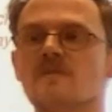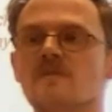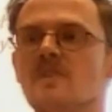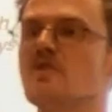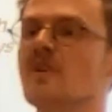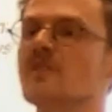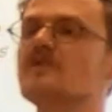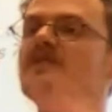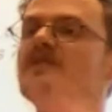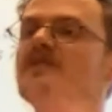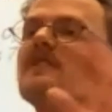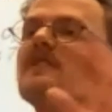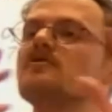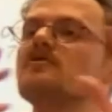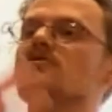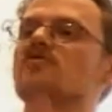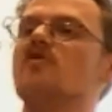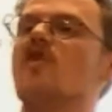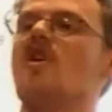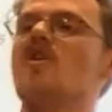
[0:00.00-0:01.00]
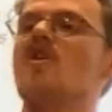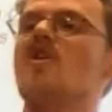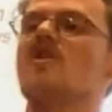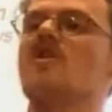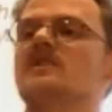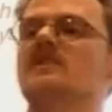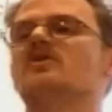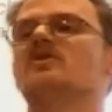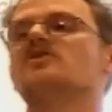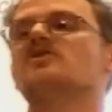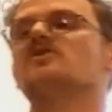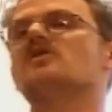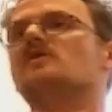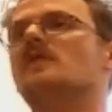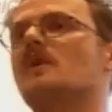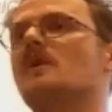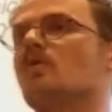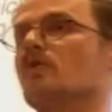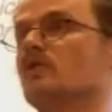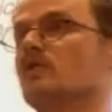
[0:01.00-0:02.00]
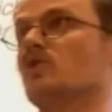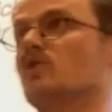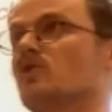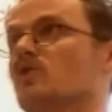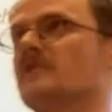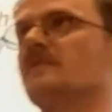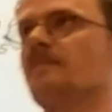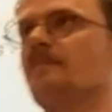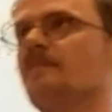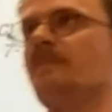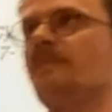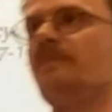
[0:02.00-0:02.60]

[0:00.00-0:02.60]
It's not to say that they're wrong, it's just that they were a choice.